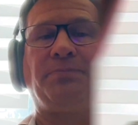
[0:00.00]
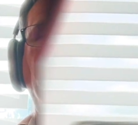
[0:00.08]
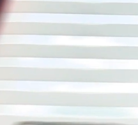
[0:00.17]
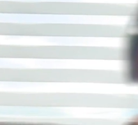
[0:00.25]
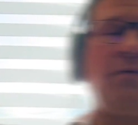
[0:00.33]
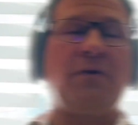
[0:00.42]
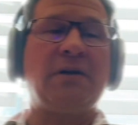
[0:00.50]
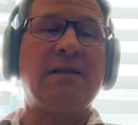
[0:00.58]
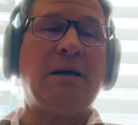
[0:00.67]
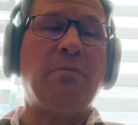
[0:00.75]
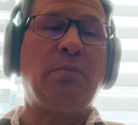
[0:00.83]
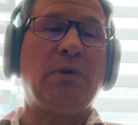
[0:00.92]
Or, for
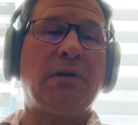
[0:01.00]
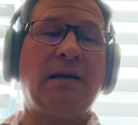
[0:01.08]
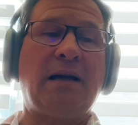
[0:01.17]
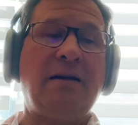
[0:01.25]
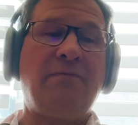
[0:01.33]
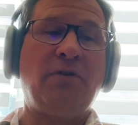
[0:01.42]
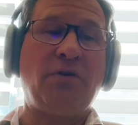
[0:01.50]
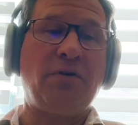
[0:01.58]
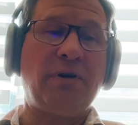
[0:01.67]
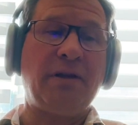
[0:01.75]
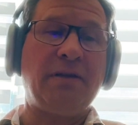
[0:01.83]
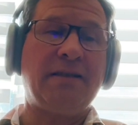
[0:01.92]
example, I've
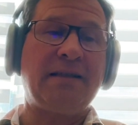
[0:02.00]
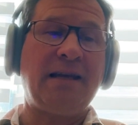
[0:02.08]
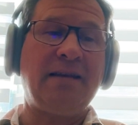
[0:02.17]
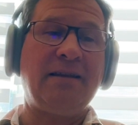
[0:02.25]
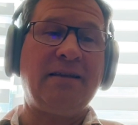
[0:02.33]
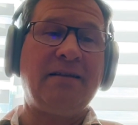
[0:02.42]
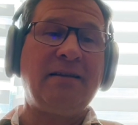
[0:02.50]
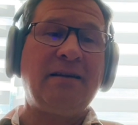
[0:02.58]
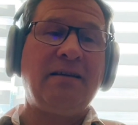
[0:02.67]
heard it said that,